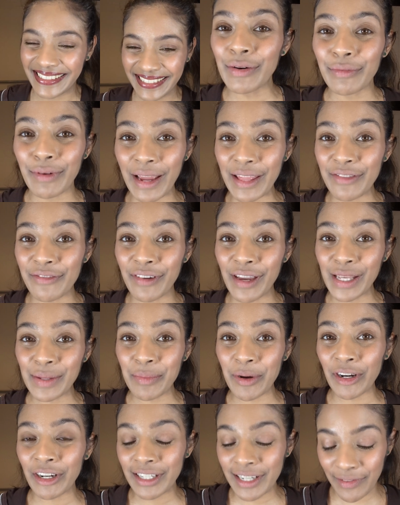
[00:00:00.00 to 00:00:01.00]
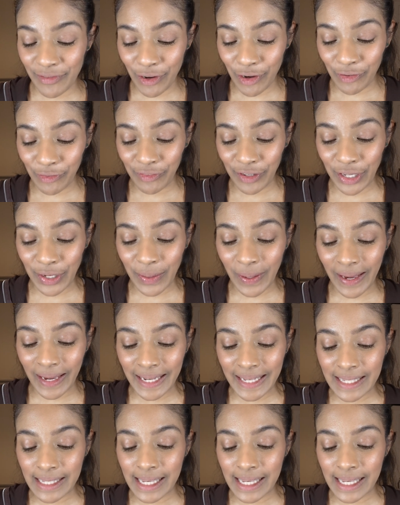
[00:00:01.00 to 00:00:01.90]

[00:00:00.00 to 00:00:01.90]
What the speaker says: Right, the first product I've got for you guys